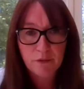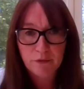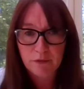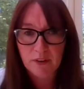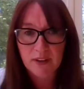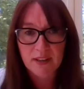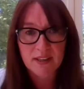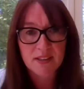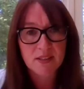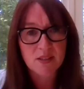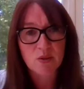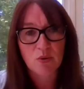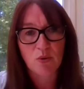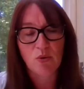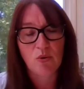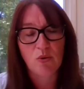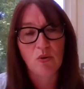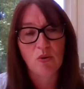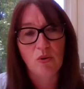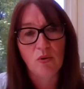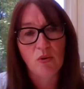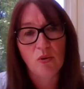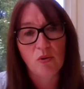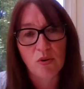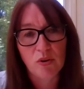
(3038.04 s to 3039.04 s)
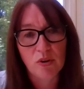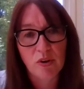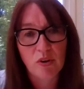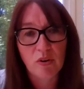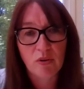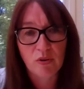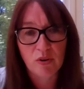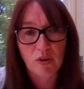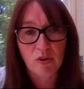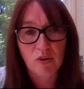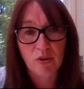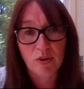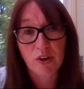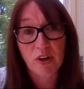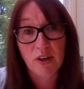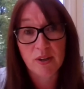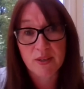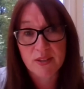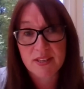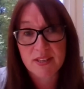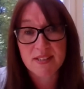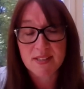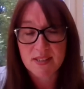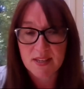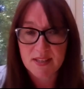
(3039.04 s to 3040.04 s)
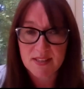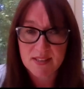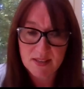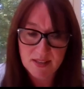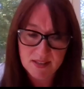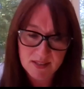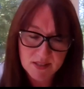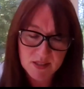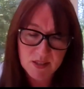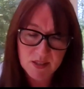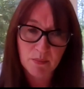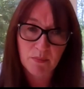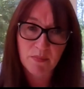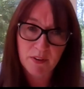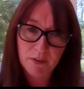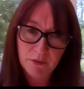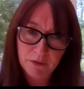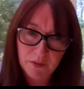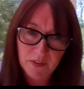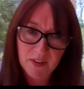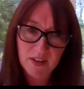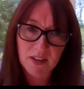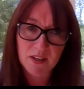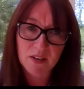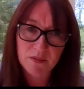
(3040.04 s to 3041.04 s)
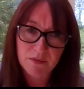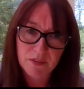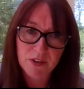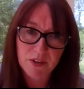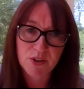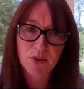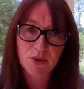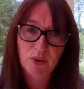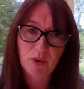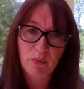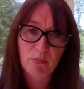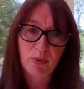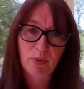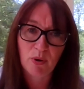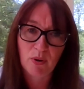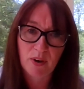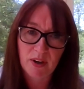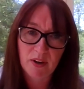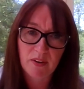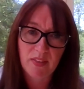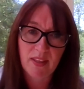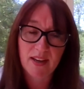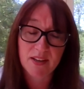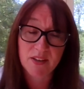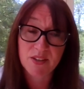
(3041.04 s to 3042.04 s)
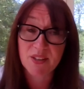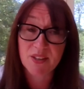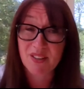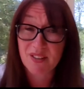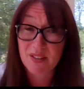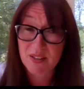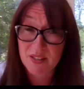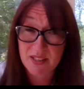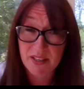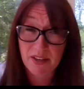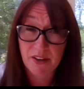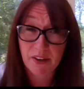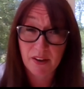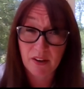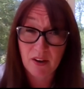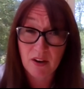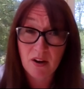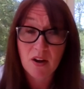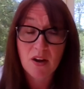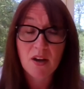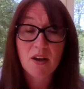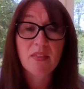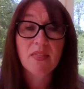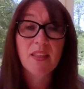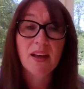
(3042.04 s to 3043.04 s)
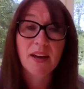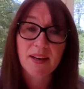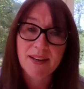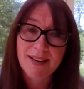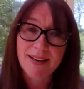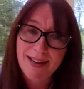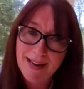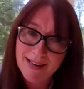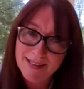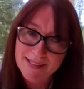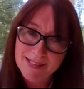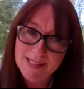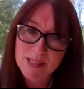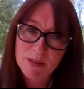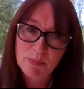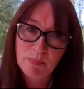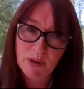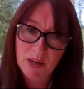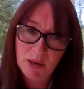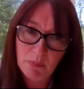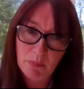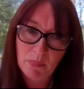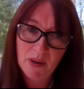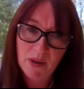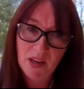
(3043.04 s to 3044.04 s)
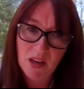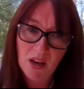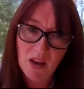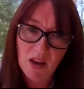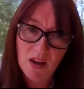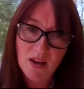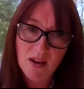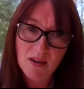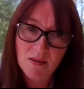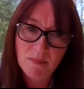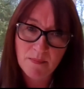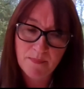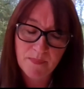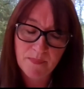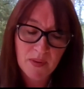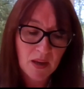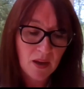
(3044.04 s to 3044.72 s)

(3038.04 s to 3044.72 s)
coverings or not, is something for the individual employer then to consider, that enhanced PPE.